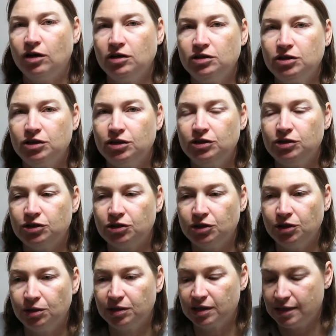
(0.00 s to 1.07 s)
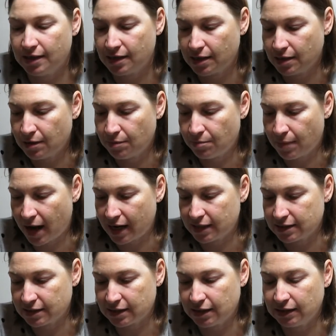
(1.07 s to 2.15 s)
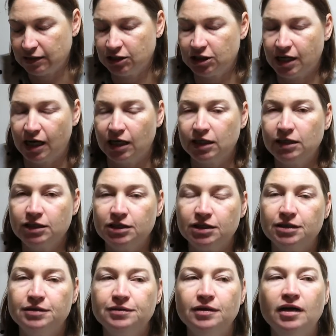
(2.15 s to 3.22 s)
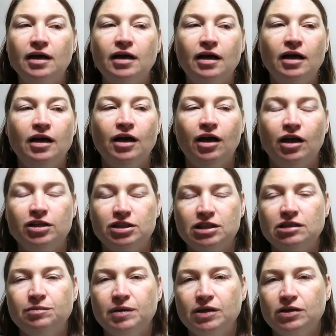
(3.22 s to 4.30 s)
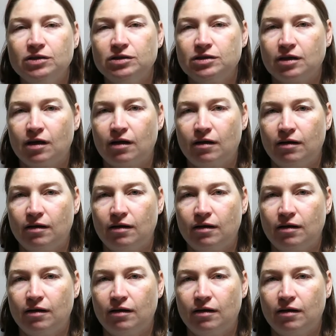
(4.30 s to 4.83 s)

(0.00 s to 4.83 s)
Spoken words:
not to do the magazine challenge, just because